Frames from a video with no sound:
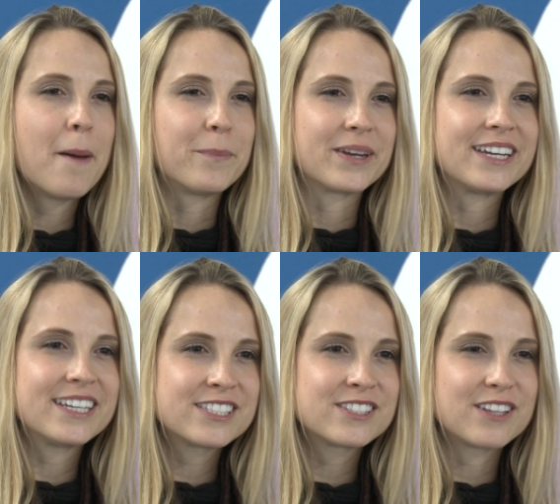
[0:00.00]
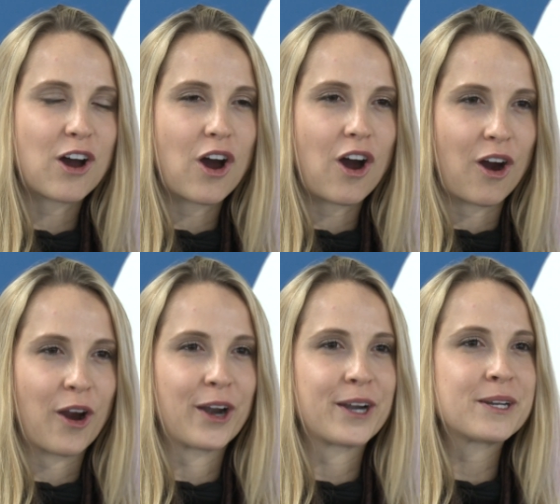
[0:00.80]
but it is
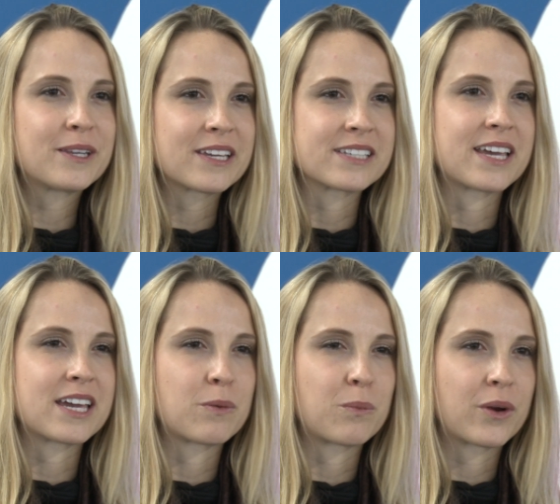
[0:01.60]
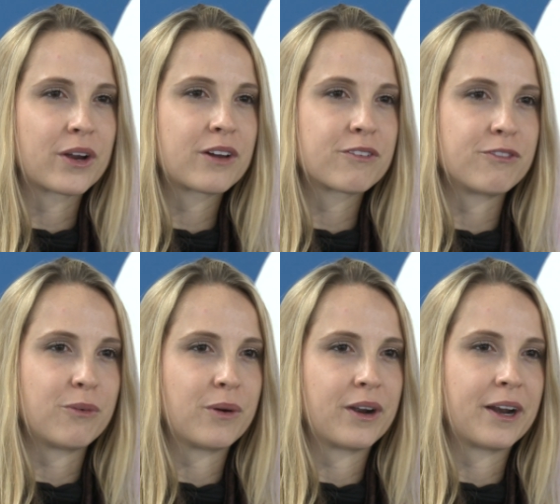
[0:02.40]
hard because I work
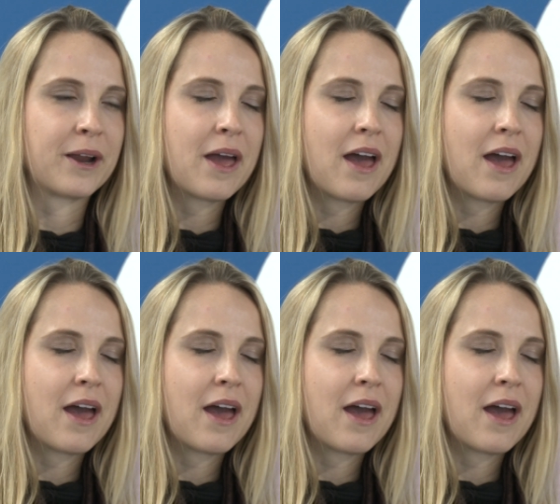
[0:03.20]
for